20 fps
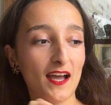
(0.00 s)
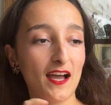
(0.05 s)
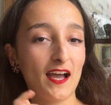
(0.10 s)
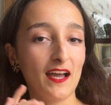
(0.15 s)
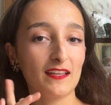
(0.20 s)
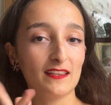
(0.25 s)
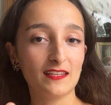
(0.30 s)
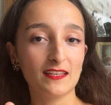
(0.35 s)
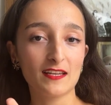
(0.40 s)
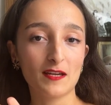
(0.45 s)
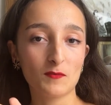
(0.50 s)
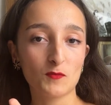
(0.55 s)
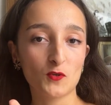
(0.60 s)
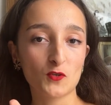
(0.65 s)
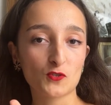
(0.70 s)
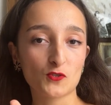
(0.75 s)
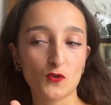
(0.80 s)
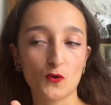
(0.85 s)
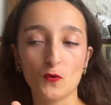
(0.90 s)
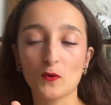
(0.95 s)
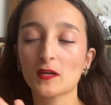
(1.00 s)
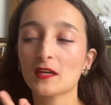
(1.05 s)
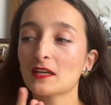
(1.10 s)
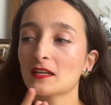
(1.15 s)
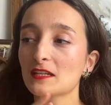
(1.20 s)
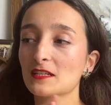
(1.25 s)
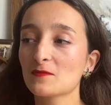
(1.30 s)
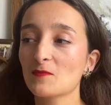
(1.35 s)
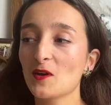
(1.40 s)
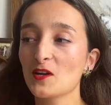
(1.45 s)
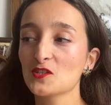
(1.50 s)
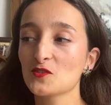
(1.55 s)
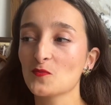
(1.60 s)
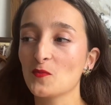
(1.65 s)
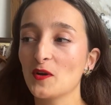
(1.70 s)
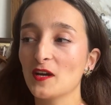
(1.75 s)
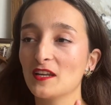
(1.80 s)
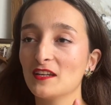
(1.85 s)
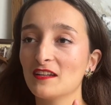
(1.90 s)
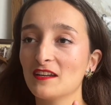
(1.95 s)
I think I'm not showing it as much,
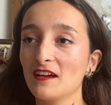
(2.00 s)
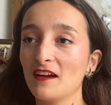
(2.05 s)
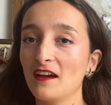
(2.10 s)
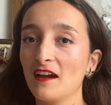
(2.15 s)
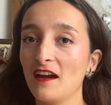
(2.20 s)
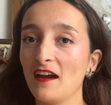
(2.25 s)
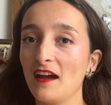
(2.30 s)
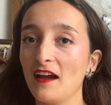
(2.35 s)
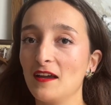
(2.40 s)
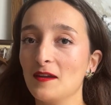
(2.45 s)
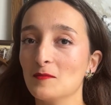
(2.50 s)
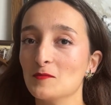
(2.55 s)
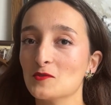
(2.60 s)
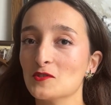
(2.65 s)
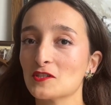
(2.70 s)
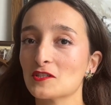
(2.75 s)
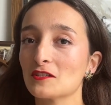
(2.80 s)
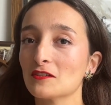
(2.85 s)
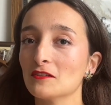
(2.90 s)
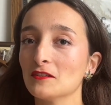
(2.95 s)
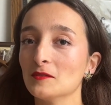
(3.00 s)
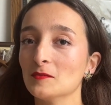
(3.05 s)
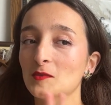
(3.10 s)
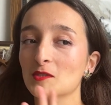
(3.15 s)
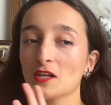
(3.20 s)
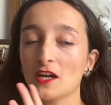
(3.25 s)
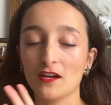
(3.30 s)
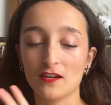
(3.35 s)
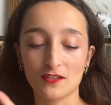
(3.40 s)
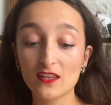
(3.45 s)
but I am just a little bit tired.